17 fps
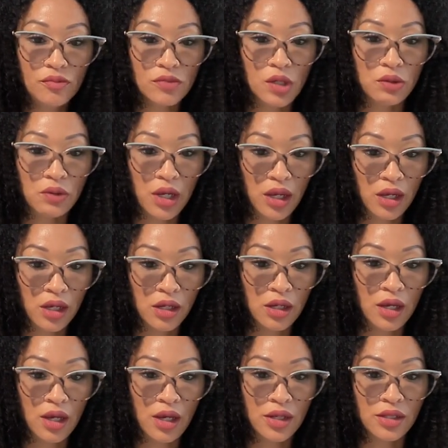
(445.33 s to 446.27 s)
Okay,
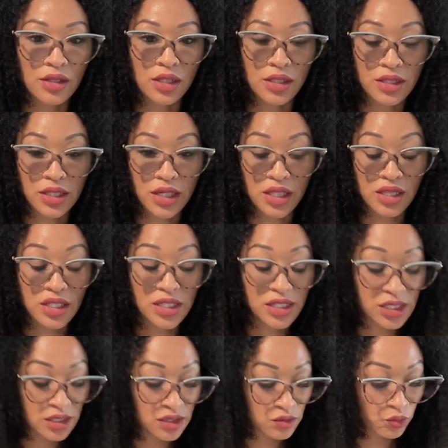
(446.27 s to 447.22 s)
and
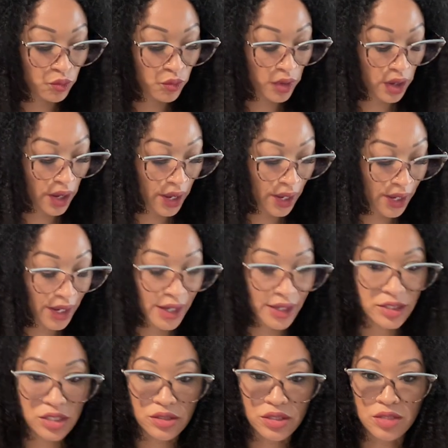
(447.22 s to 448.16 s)
this is, I
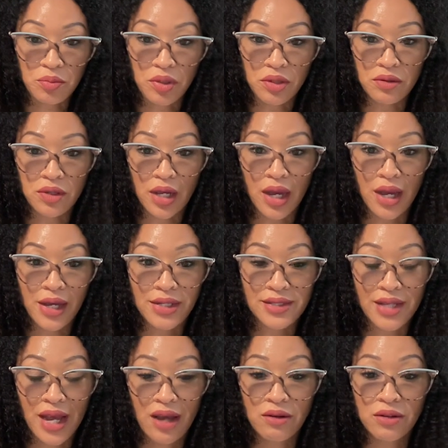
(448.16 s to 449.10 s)
asked your spirit guides,
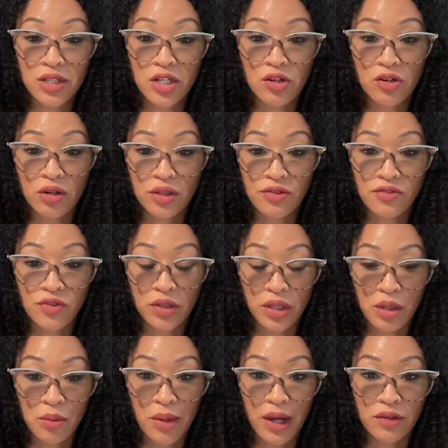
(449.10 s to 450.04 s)
how are they currently
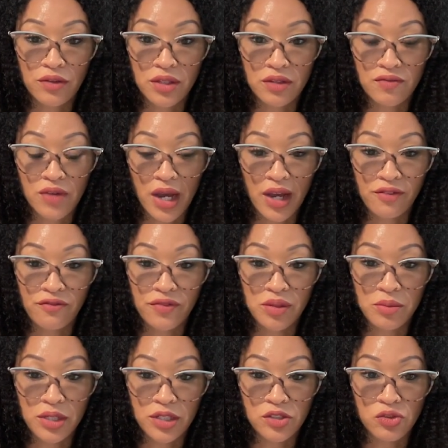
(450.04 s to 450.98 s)
feeling about the divine
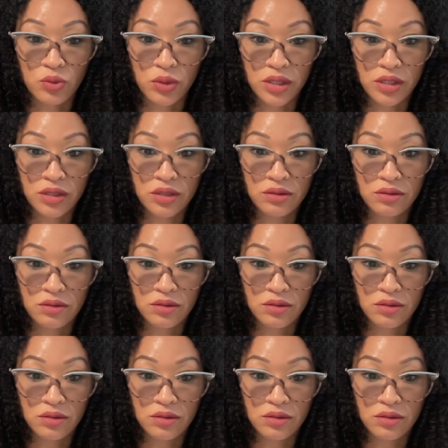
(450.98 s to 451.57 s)
feminine twin?